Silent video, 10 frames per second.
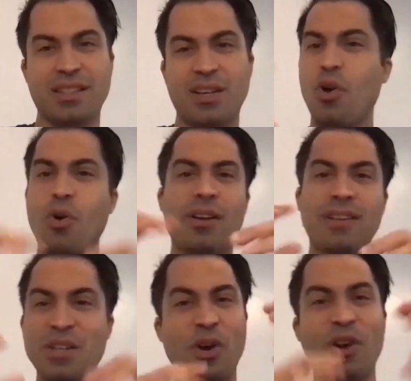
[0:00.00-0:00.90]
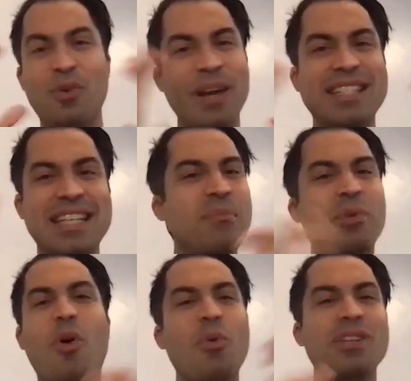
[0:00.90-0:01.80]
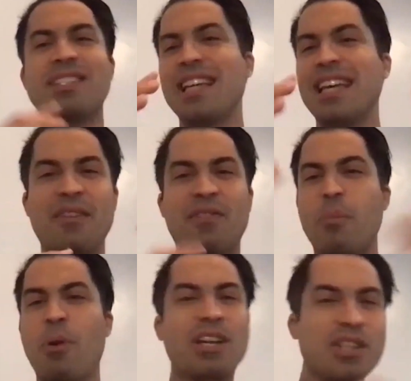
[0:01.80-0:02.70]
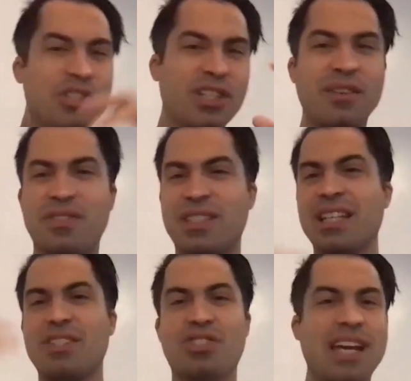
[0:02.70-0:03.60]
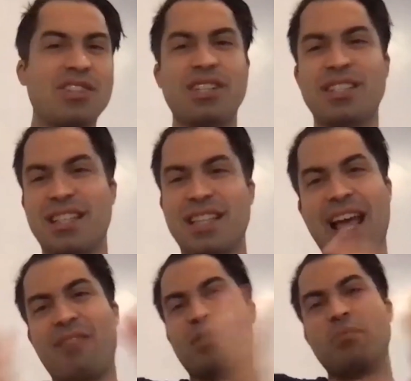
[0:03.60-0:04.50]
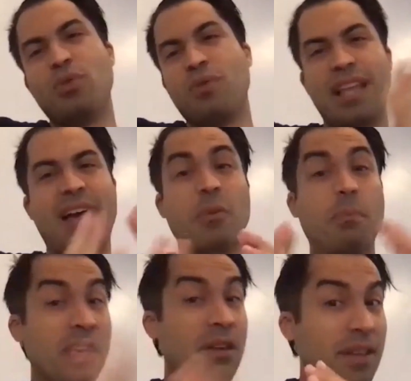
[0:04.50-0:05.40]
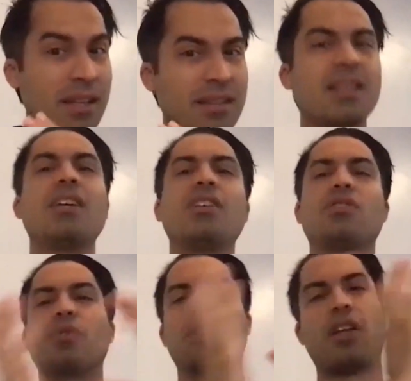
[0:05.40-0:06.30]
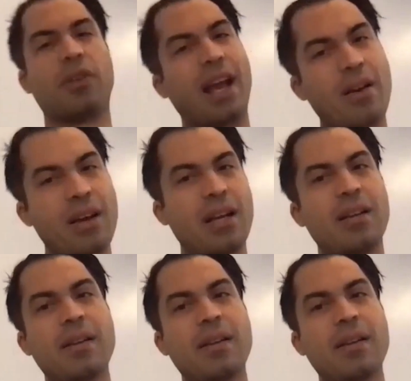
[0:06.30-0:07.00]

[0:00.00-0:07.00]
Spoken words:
A great team will always, if the market shifts and it changes and they have to move and they have to pivot to another area,